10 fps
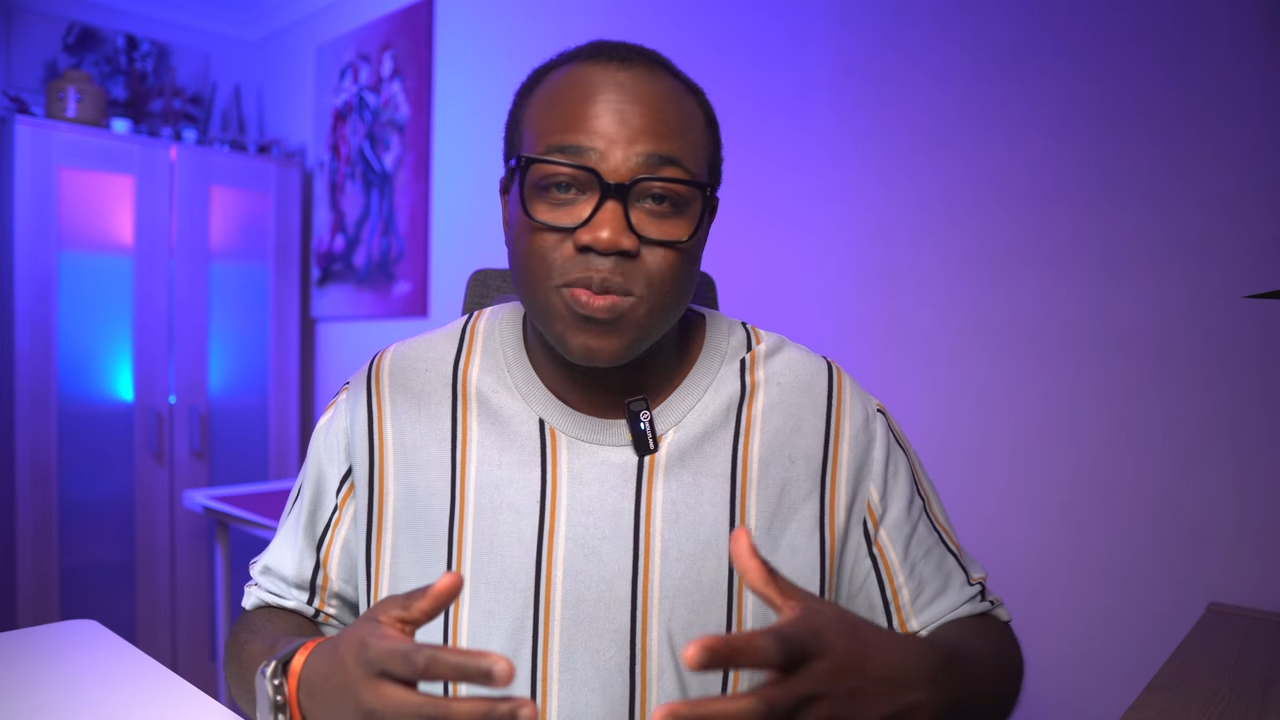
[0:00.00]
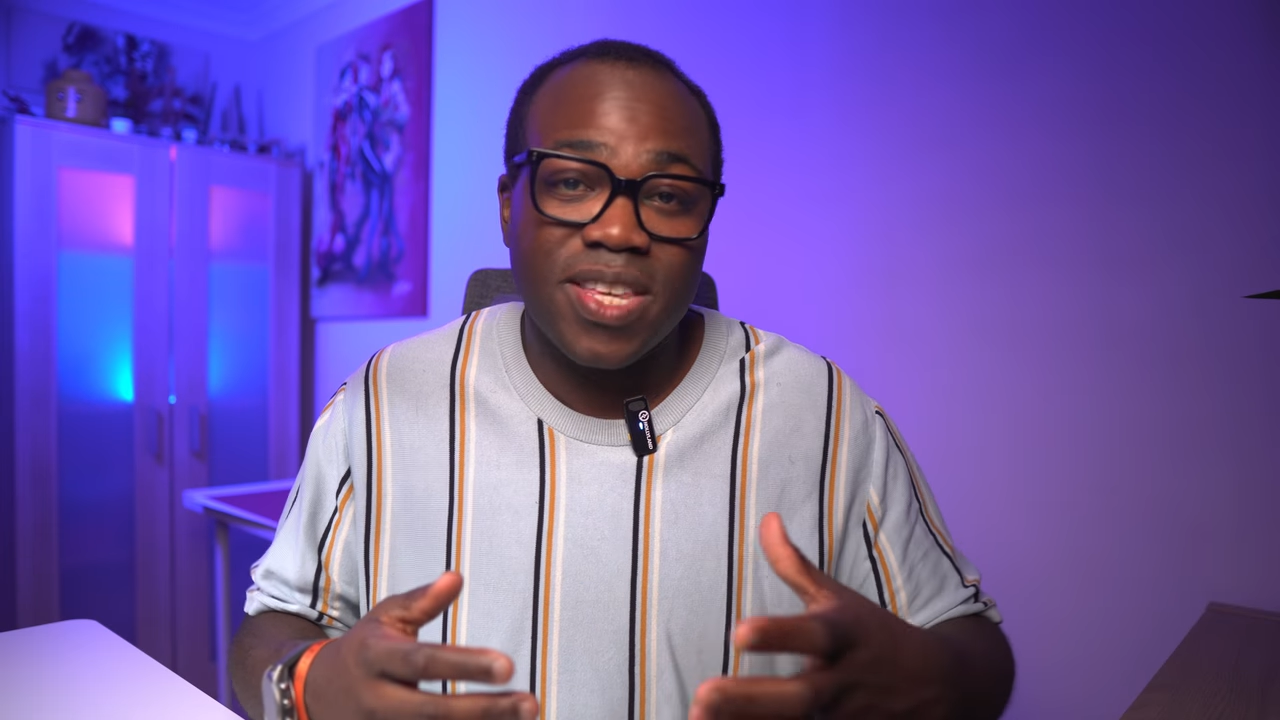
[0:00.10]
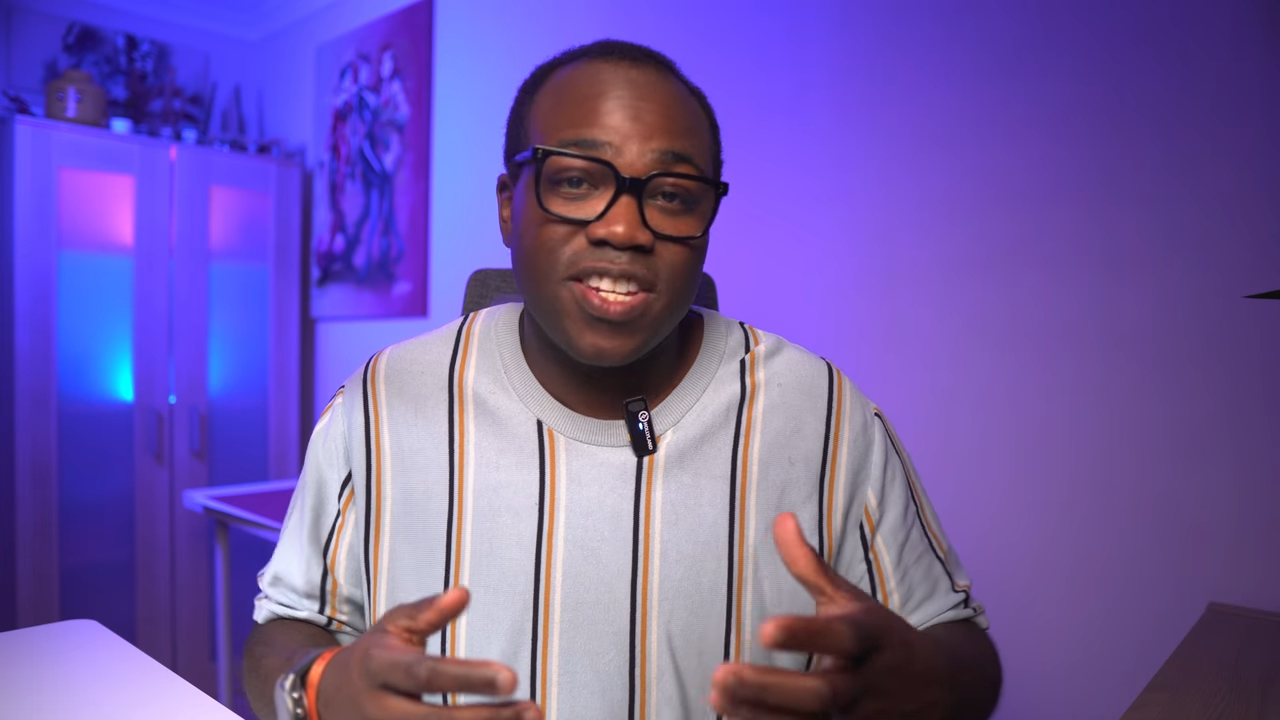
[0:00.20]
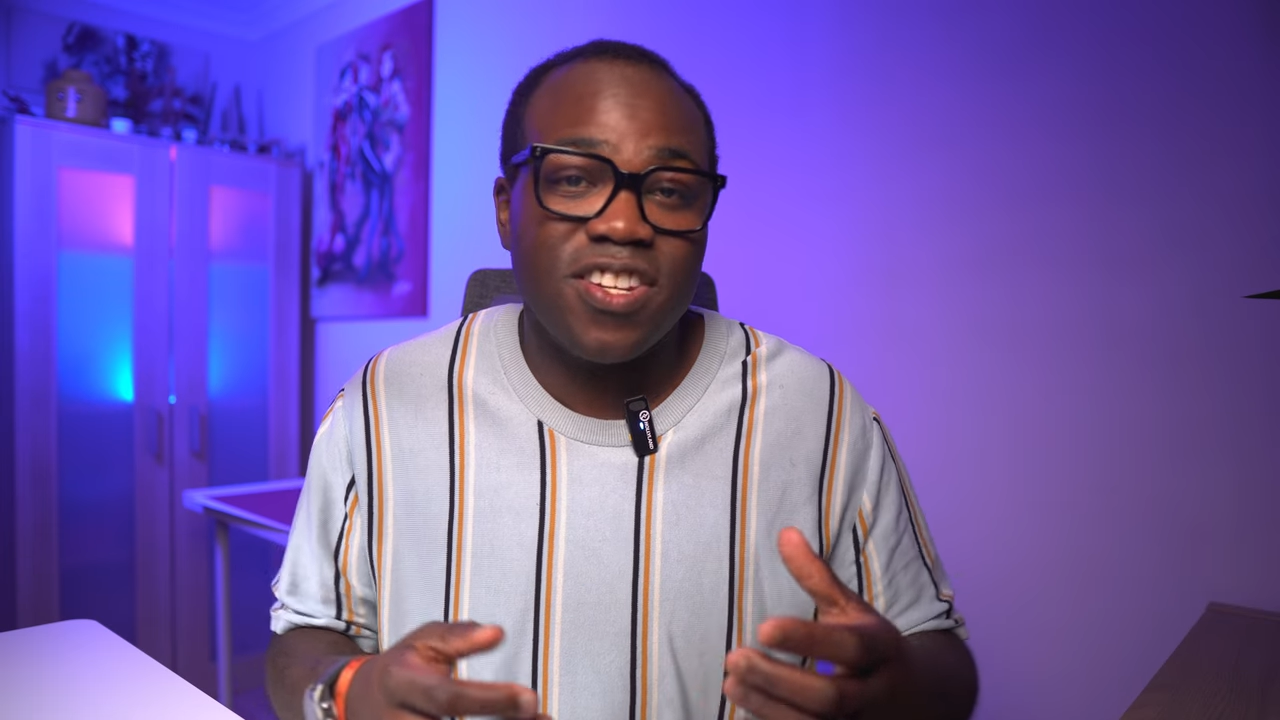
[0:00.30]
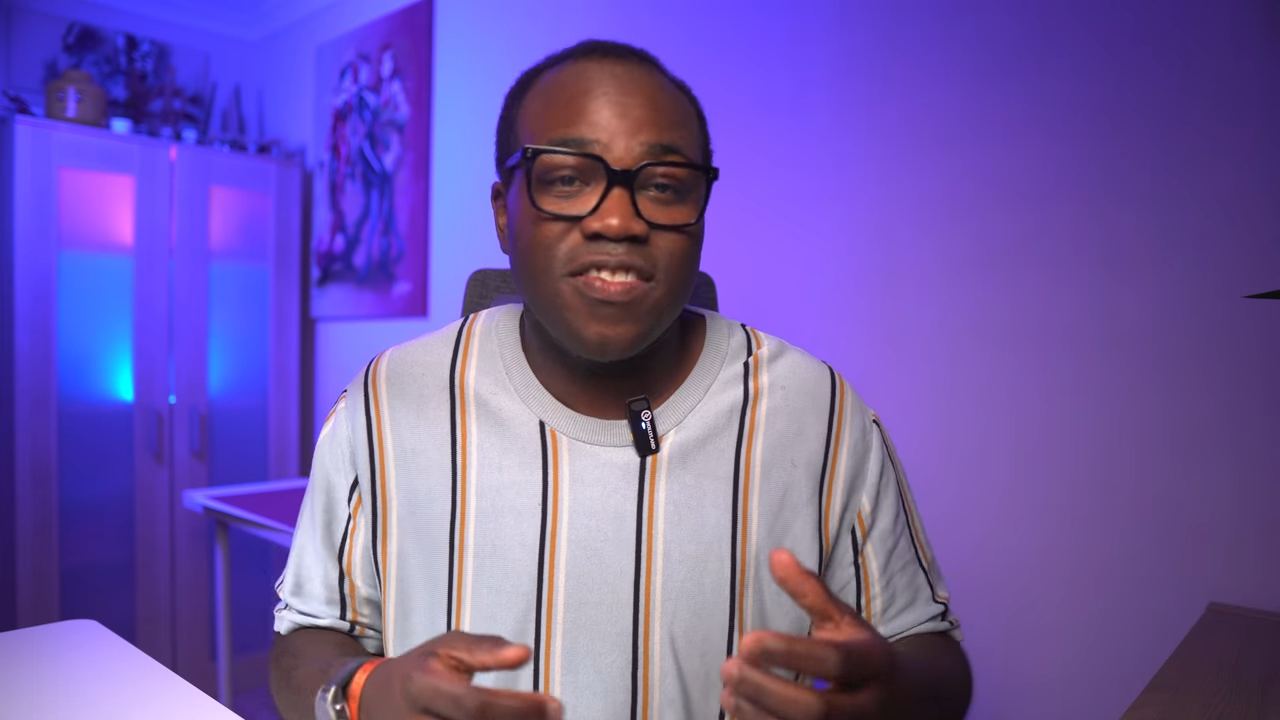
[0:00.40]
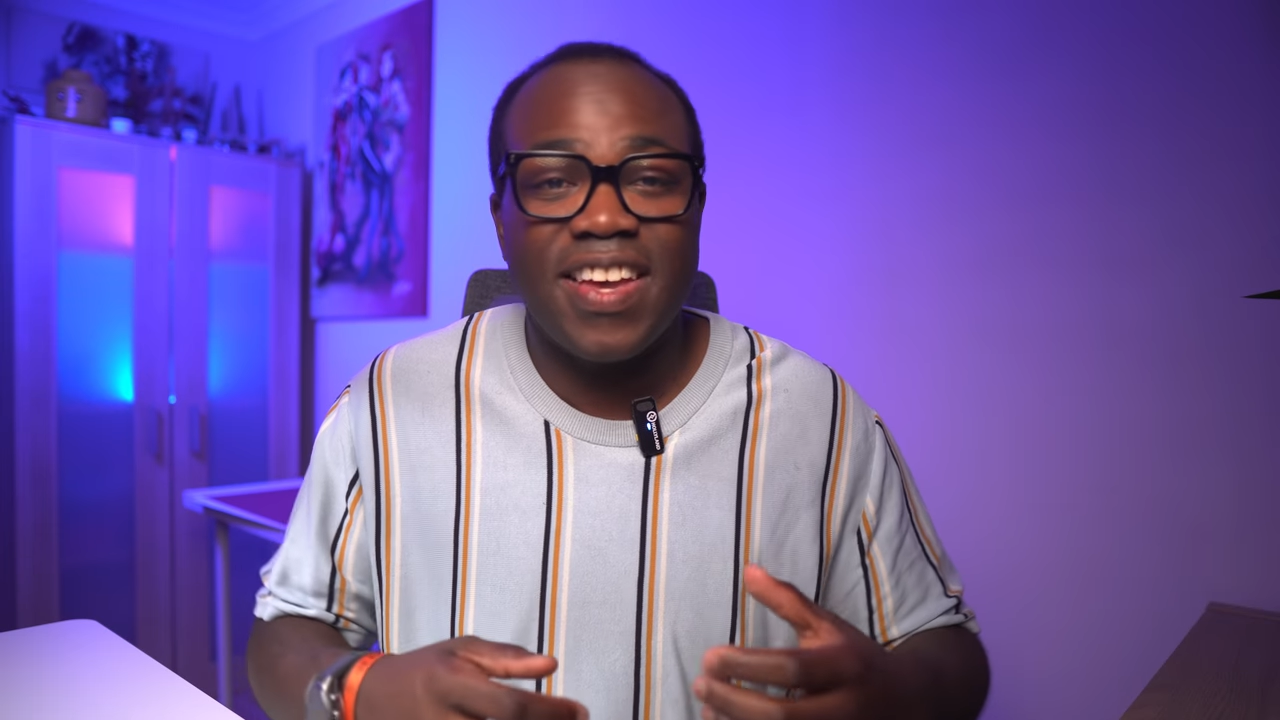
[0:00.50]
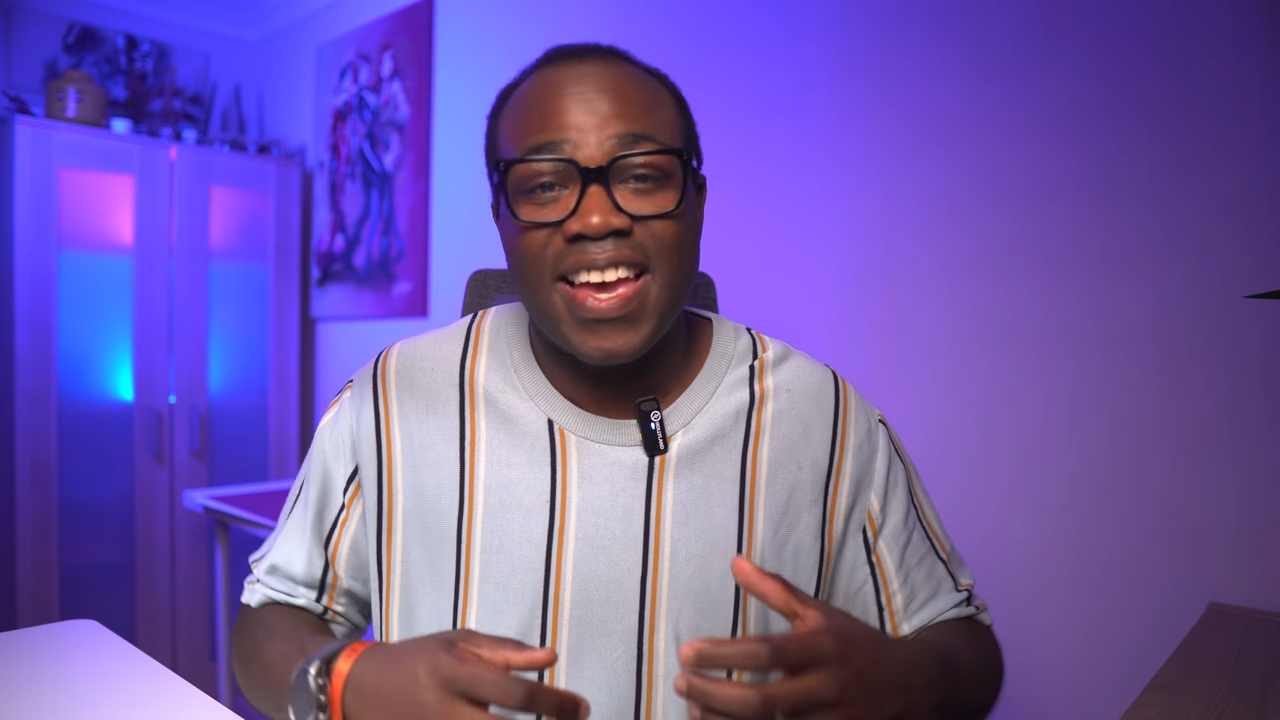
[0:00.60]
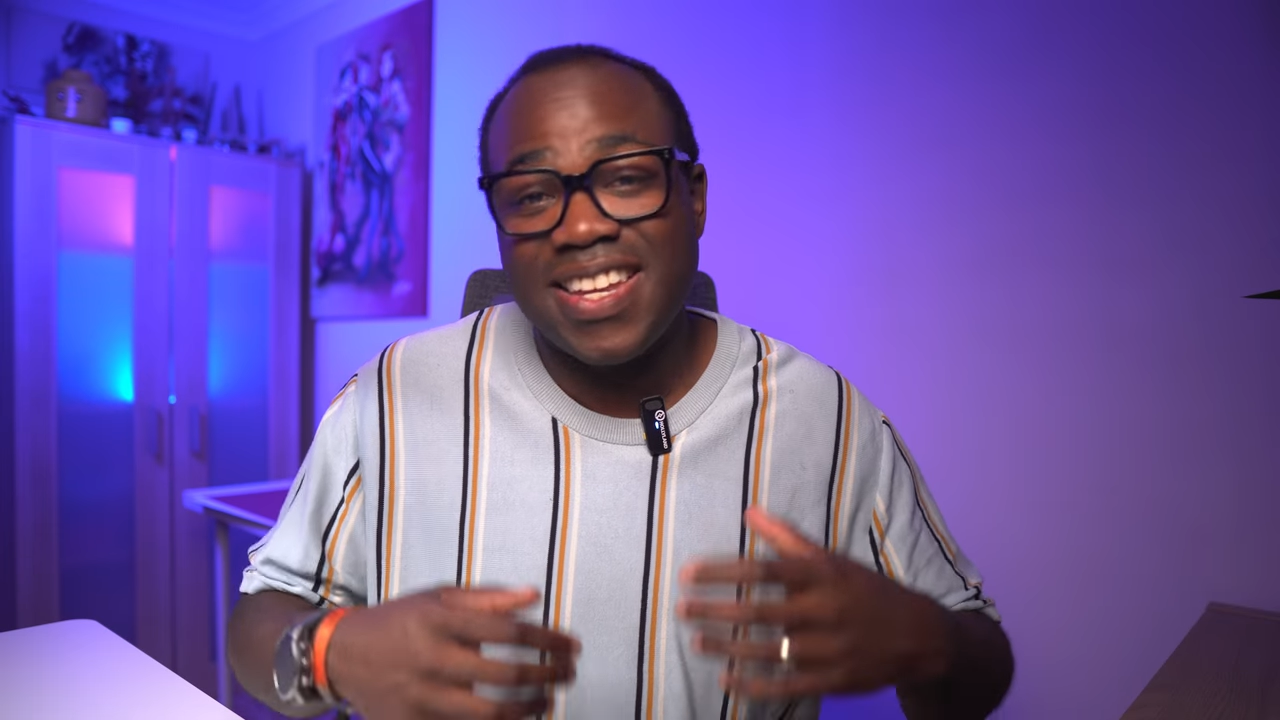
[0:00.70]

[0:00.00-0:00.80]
with each other